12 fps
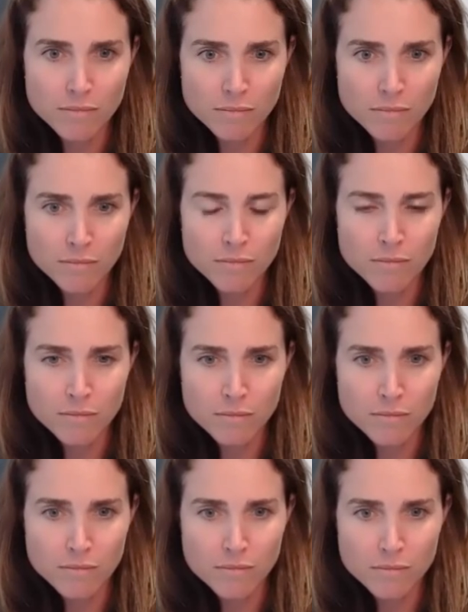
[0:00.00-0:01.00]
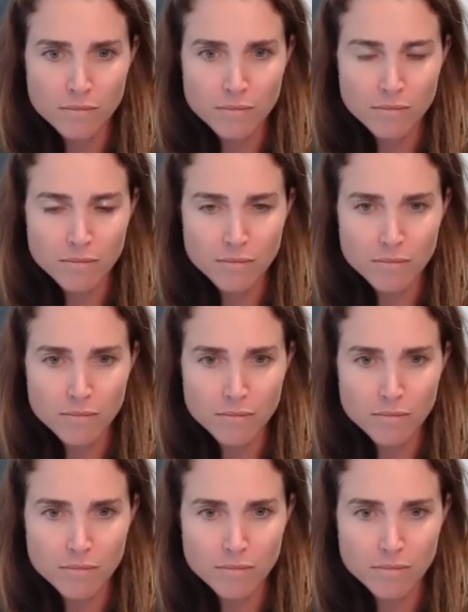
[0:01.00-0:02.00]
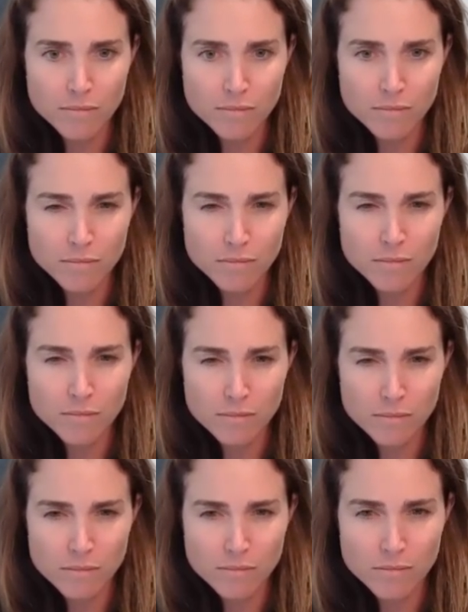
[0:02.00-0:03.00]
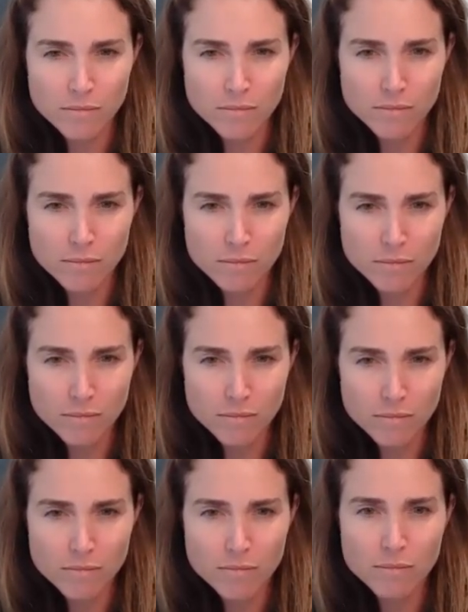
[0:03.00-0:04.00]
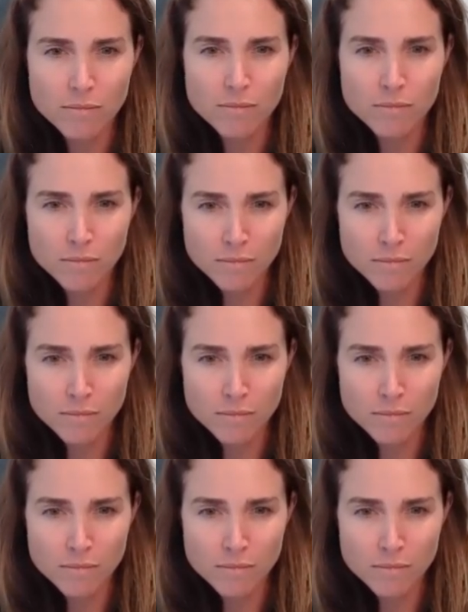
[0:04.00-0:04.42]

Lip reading: The person shown says nothing.